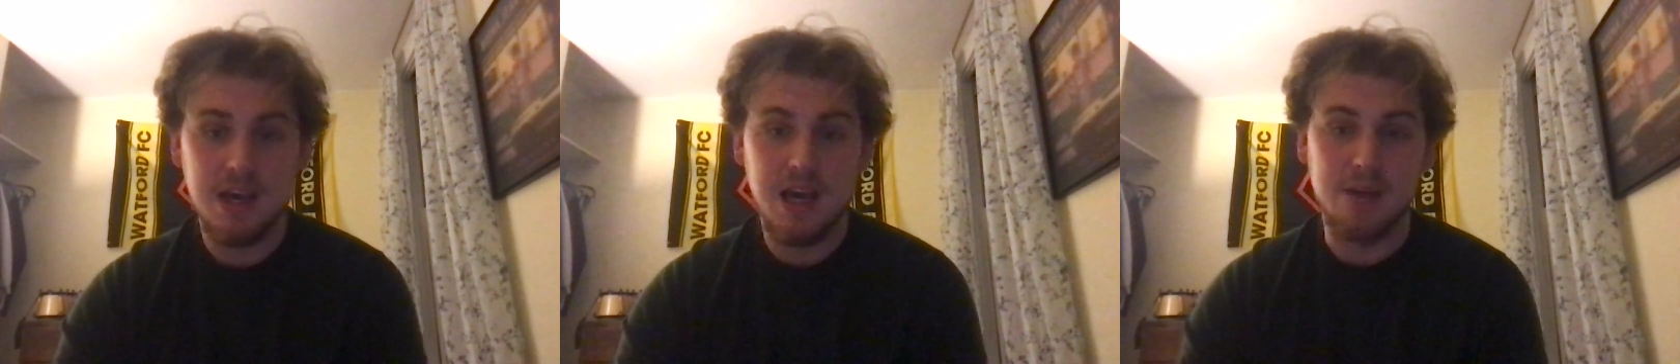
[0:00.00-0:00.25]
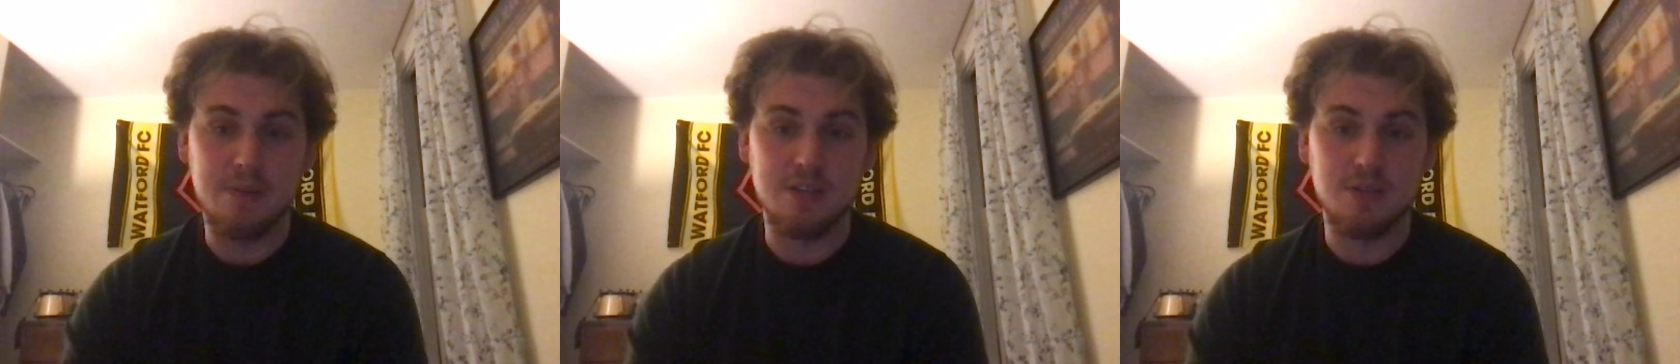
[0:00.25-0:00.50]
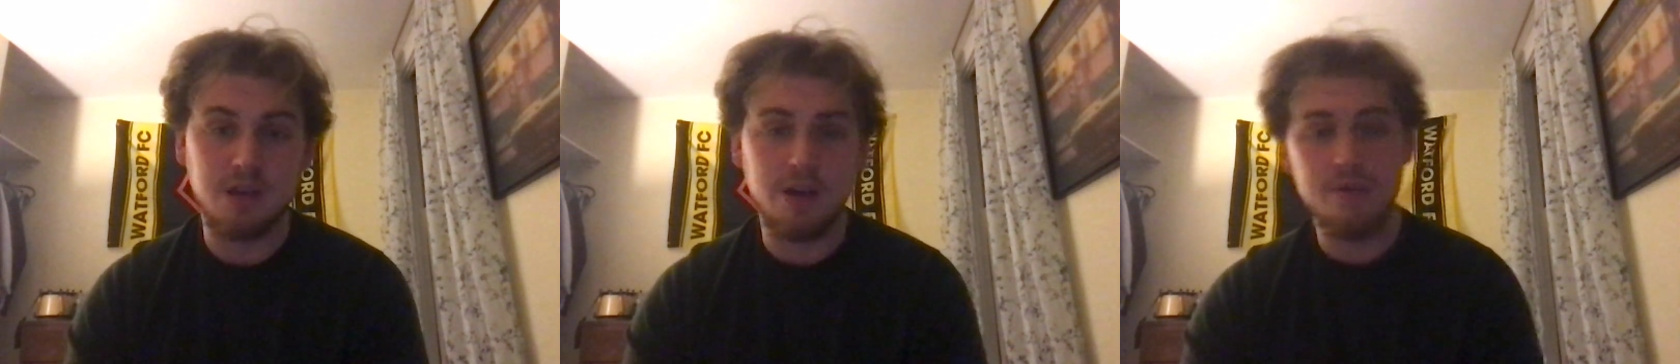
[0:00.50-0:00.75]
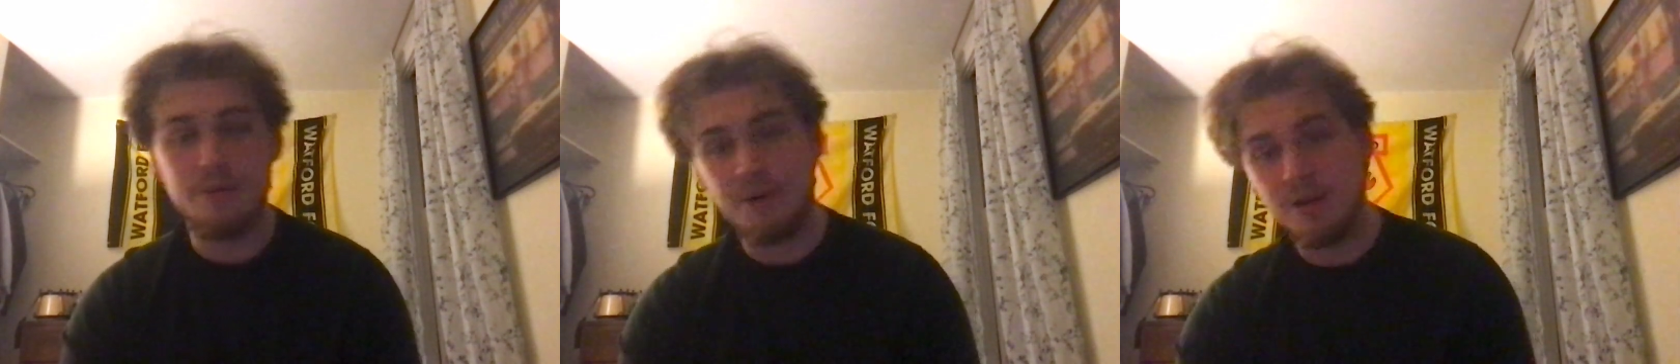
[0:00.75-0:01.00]
I may as well go.
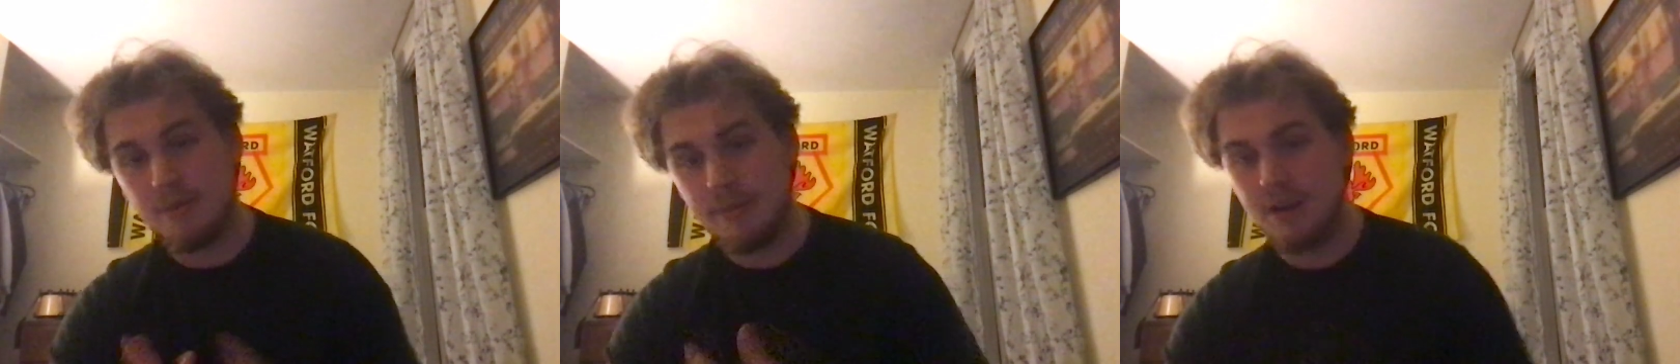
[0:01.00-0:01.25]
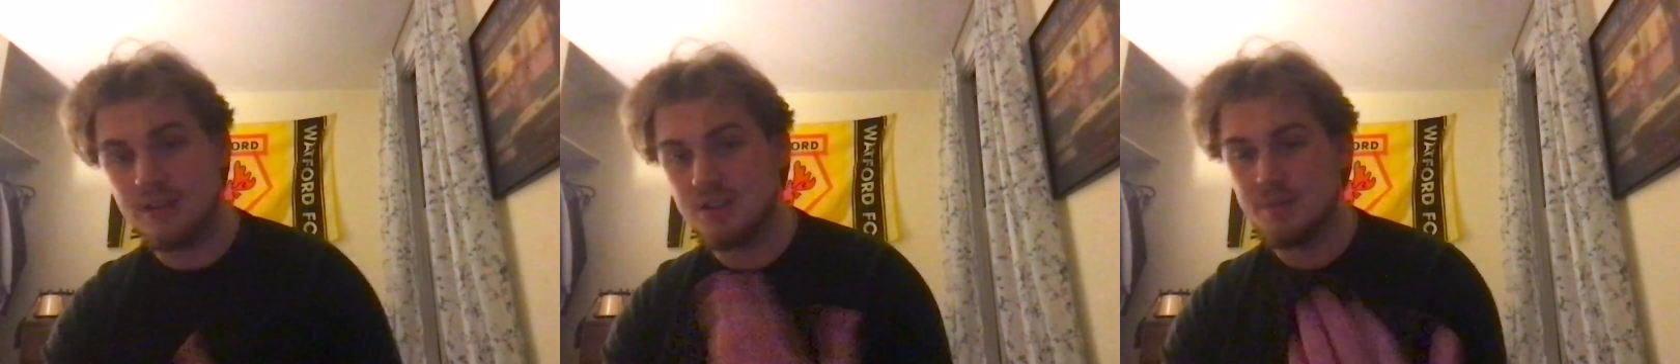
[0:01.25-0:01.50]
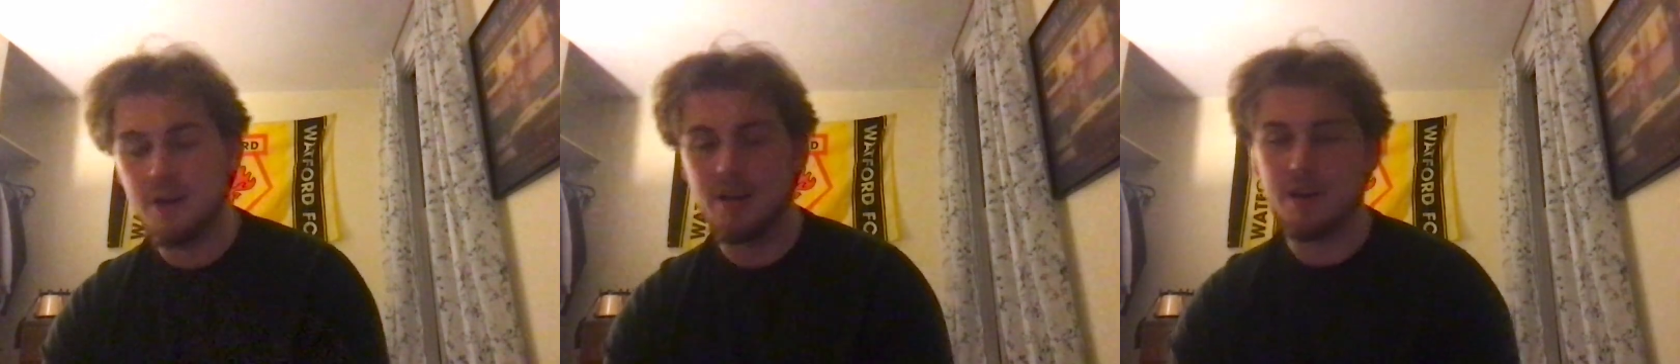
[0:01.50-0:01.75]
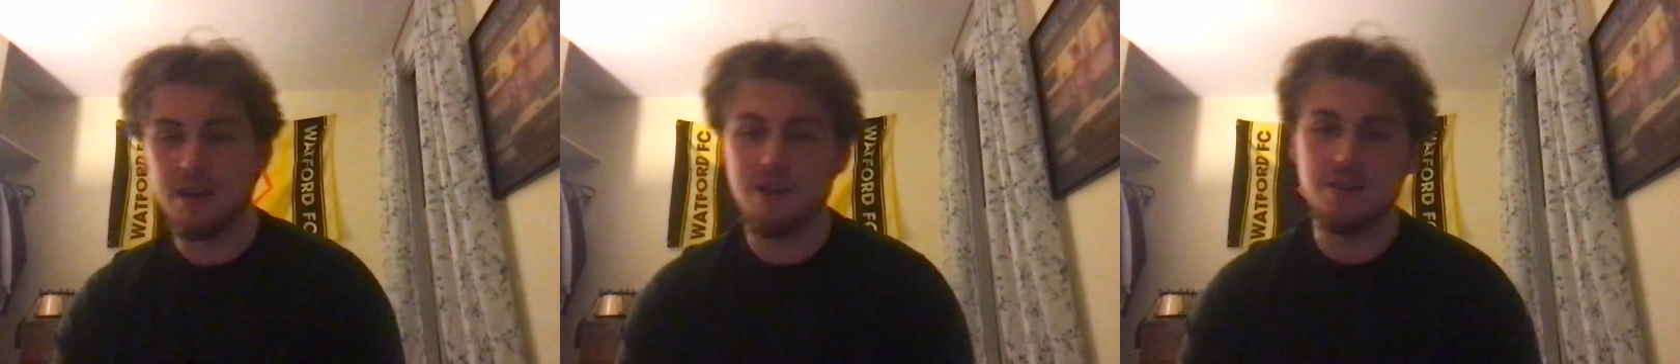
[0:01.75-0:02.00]
And both my parents are
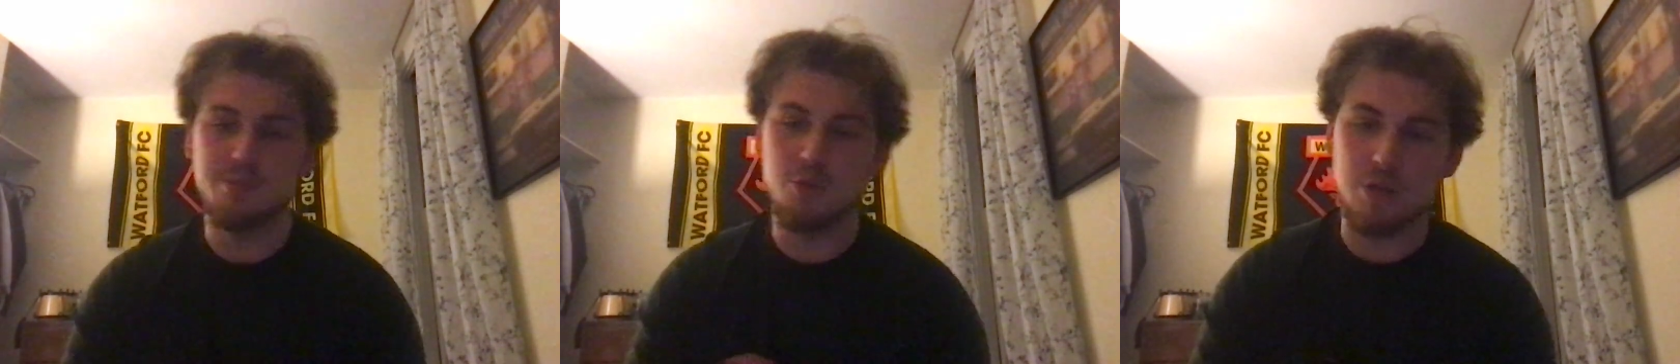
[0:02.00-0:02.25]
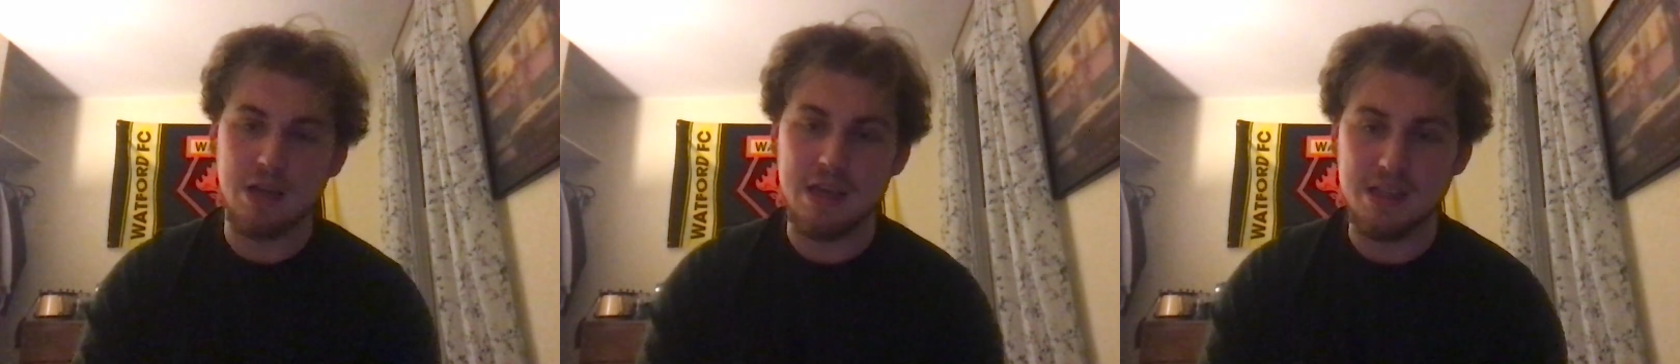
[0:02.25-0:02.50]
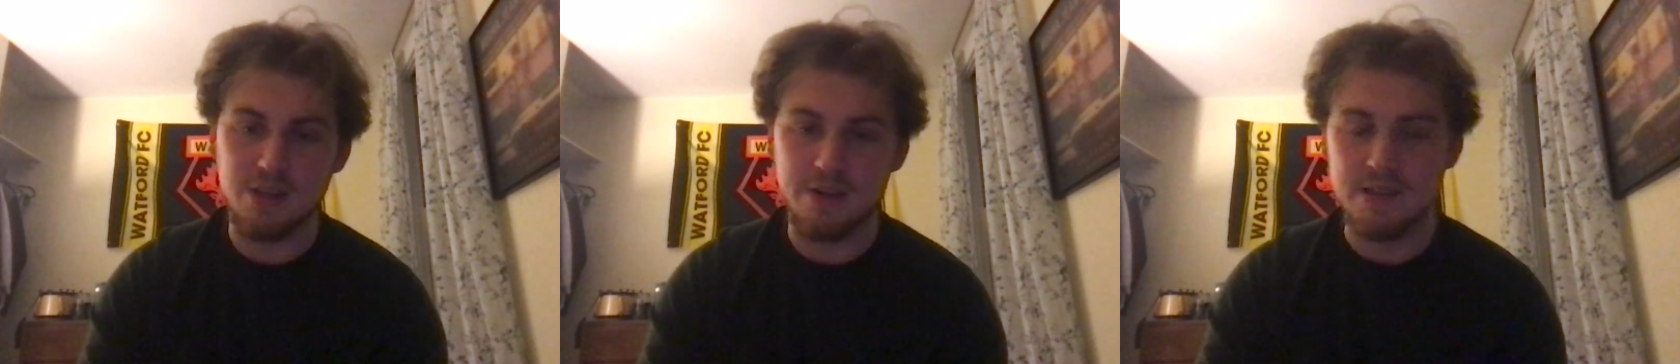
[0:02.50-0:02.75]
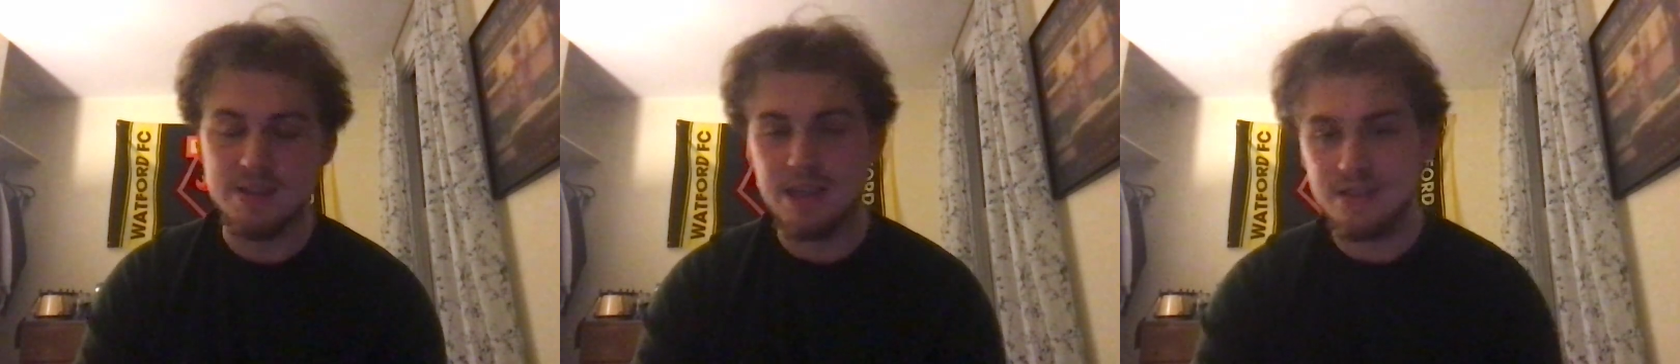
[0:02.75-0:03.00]
American. I was born here, so I have
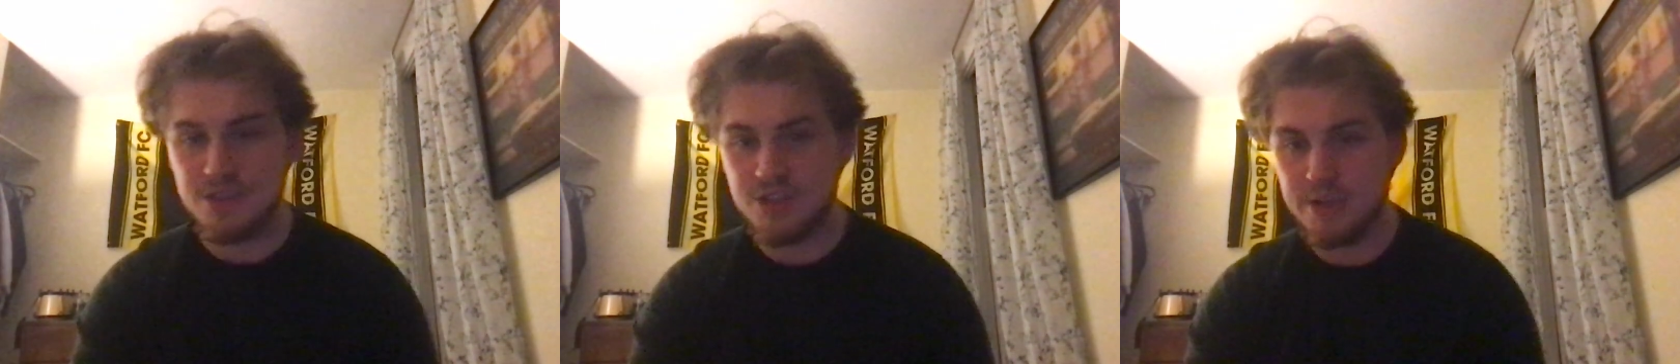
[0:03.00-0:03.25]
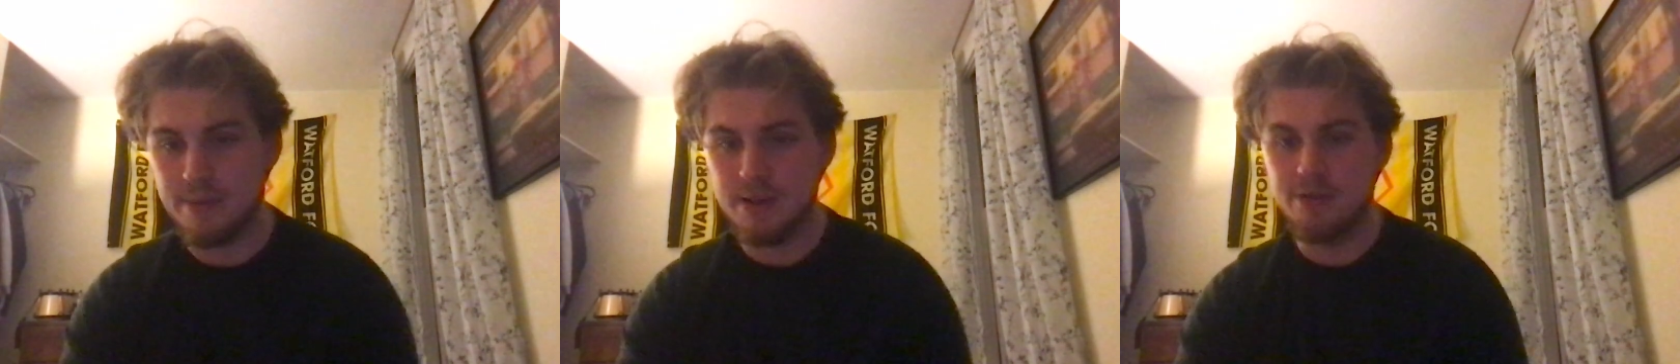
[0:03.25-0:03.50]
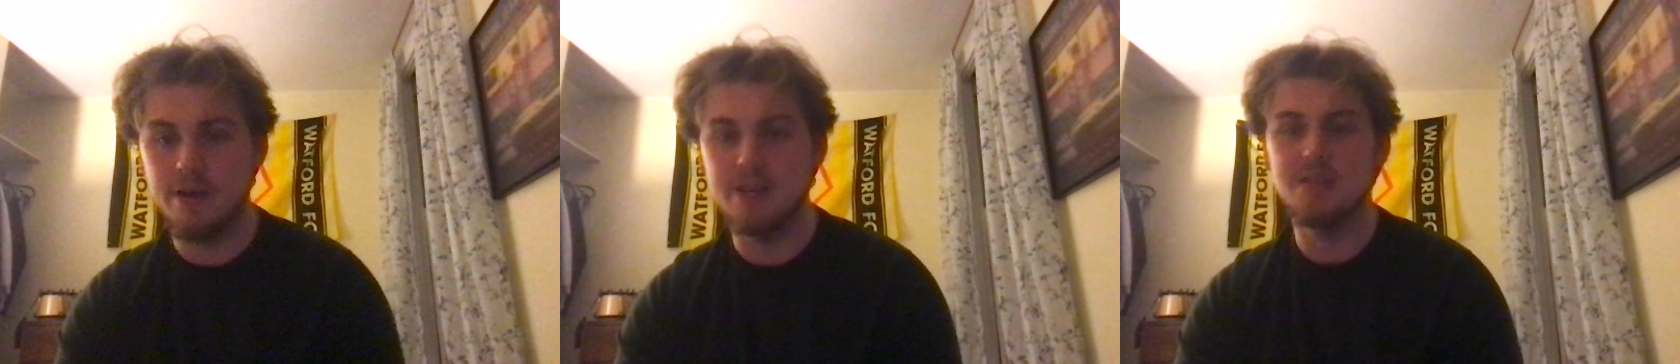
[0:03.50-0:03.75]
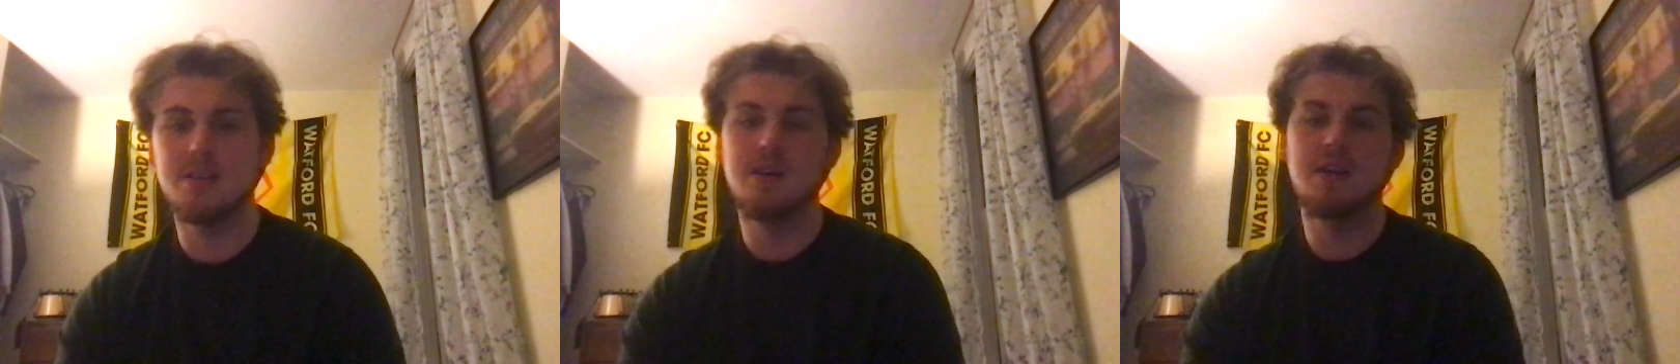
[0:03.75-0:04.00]
the citizenship anyways.